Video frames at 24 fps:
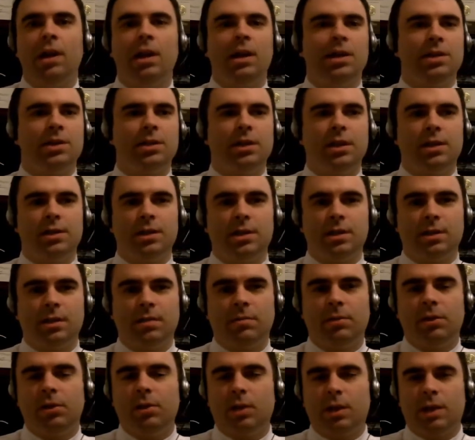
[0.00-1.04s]
It's not just
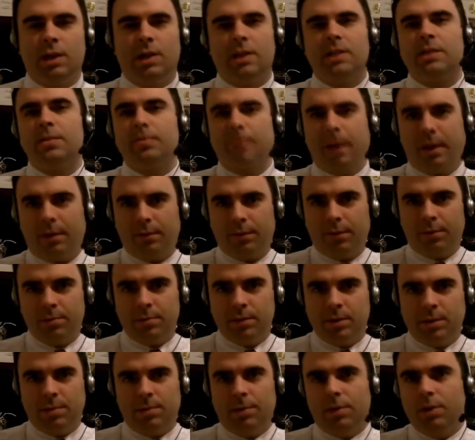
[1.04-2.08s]
something you can expect from
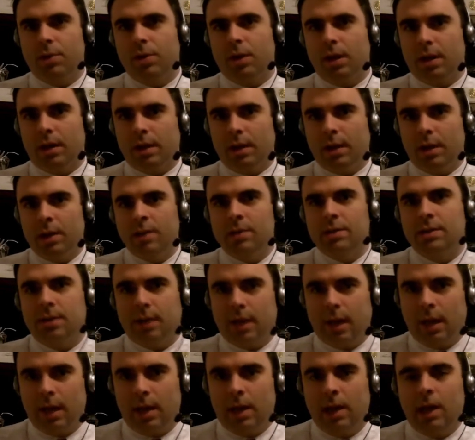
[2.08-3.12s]
someone. You got to
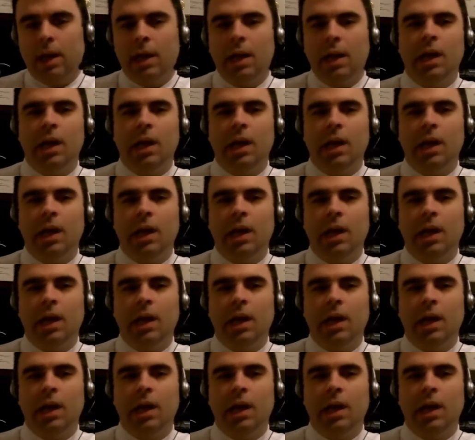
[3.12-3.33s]
instigate it.